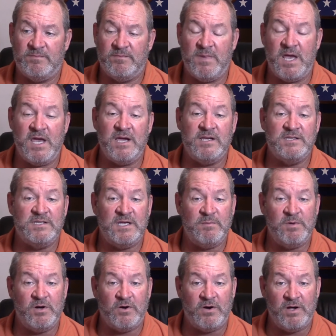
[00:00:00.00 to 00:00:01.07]
May
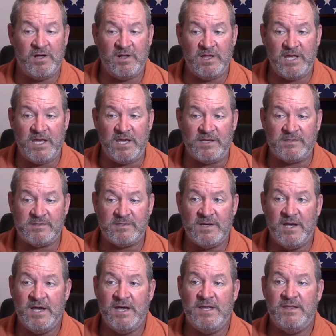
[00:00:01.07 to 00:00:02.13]
exhibit oil leaks.
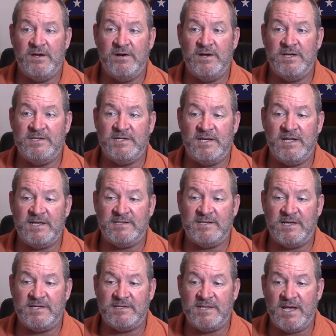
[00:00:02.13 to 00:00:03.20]
There is an
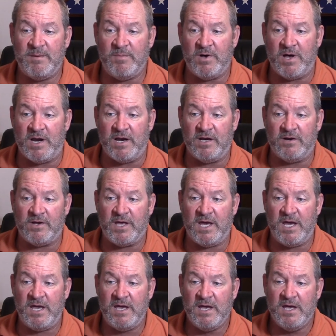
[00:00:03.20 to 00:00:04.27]
S S M on it,
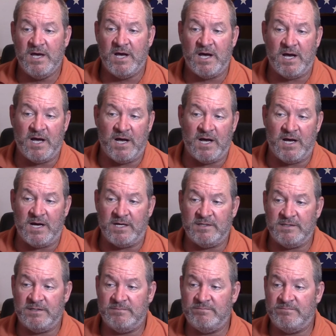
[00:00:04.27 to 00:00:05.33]
okay?
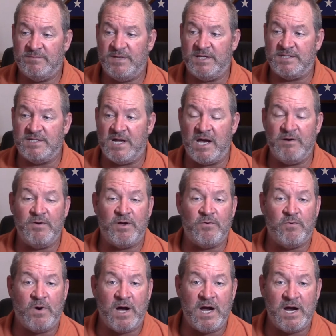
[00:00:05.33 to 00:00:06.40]
Uh, it's not
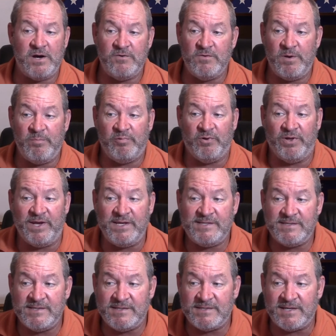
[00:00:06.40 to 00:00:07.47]
required to
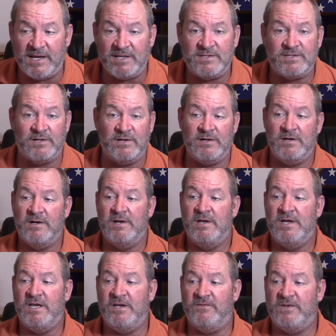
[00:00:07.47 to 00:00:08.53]
replace the sensor
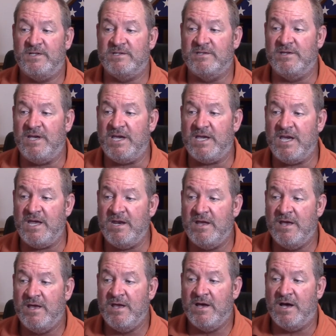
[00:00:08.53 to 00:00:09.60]
if it's leaking.
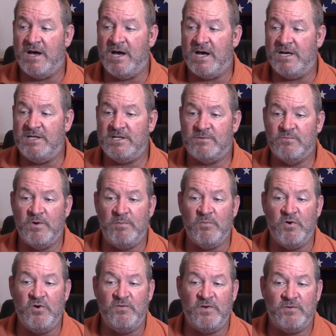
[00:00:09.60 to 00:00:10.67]
Uh, just
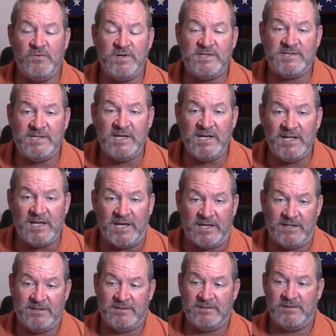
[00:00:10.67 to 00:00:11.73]
remove and reseal
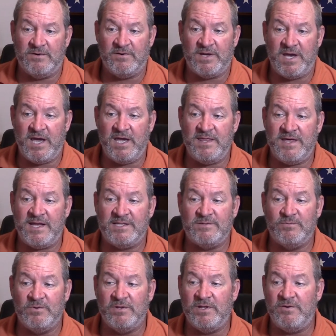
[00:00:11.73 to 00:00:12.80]
it, okay?
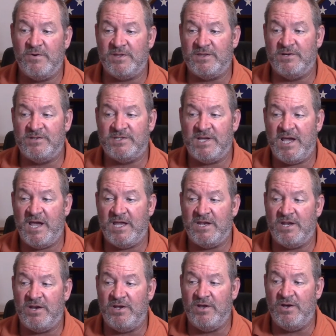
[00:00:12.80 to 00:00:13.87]
That's really what they're
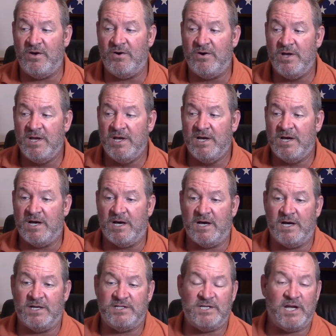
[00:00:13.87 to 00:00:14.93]
saying to do.
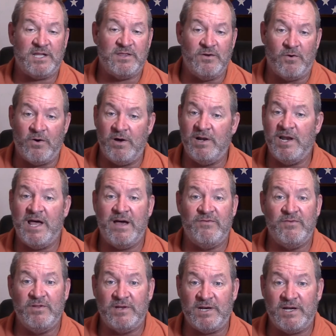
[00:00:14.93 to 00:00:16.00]
Uh, check the oil
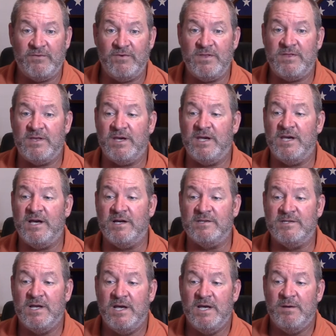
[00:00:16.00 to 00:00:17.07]
level and everything
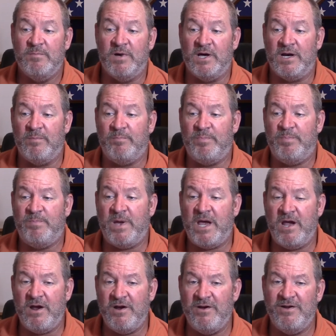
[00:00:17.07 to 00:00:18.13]
else. But
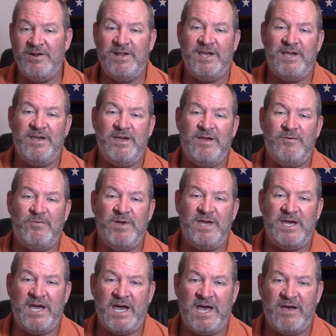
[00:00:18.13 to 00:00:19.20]
apparently
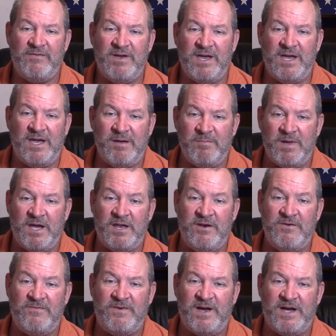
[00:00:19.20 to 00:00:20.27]
we have a
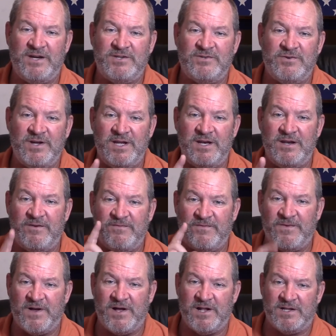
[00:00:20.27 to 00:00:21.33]
manufacturing
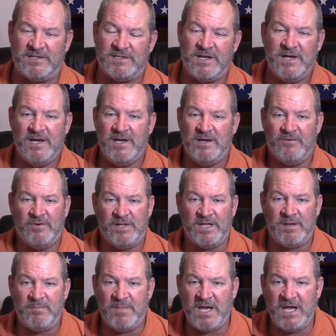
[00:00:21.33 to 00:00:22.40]
fault. When
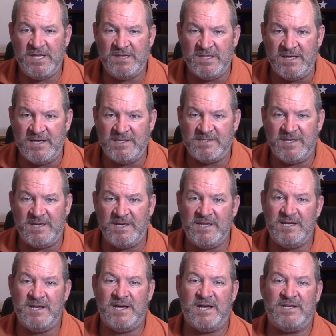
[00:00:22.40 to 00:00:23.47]
they made these, they
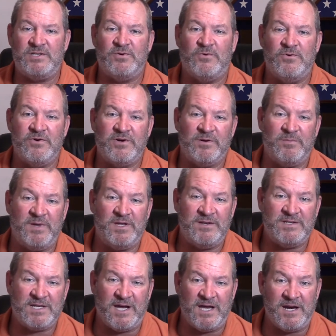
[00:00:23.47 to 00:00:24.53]
did not torque them
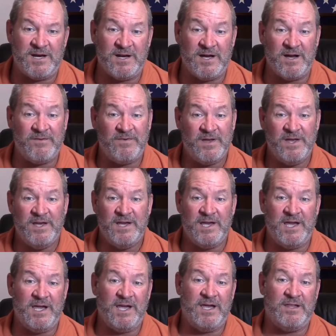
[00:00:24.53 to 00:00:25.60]
in tight enough,
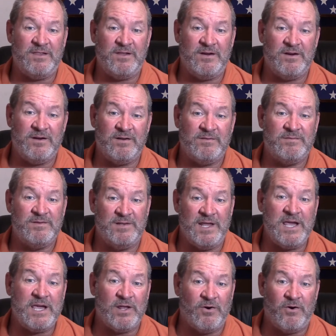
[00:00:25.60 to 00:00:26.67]
and they're
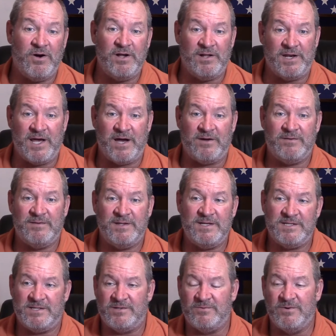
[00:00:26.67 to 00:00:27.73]
leaking oil now.
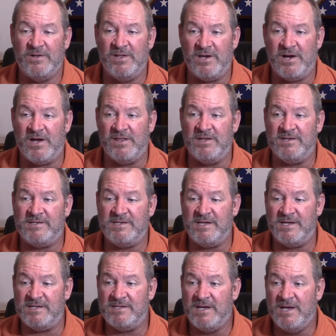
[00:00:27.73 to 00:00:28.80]
This is really all this
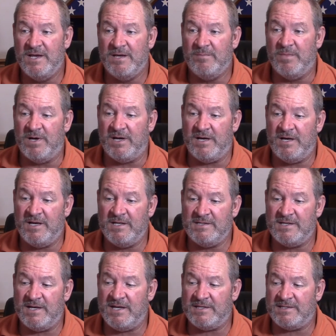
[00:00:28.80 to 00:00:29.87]
is. But it
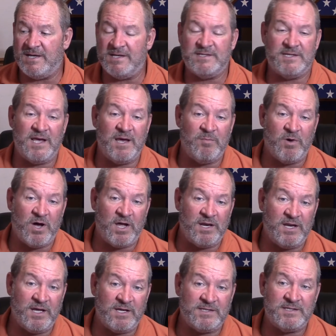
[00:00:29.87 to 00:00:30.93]
is an S S M
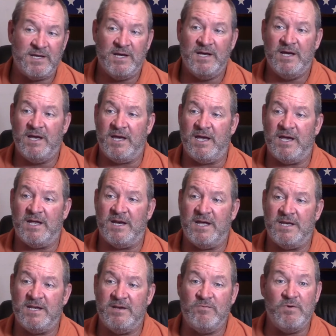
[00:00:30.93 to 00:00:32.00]
on this, and
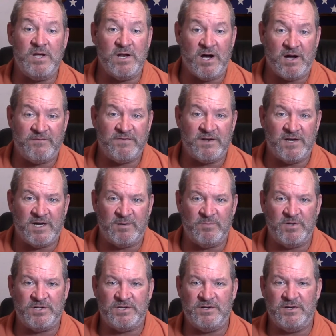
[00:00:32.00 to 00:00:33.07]
I did read off the
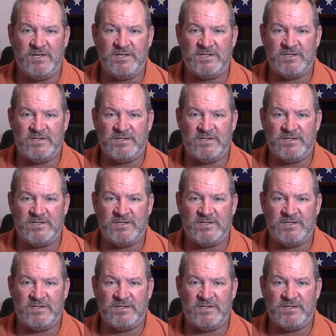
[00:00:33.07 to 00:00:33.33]
number to you.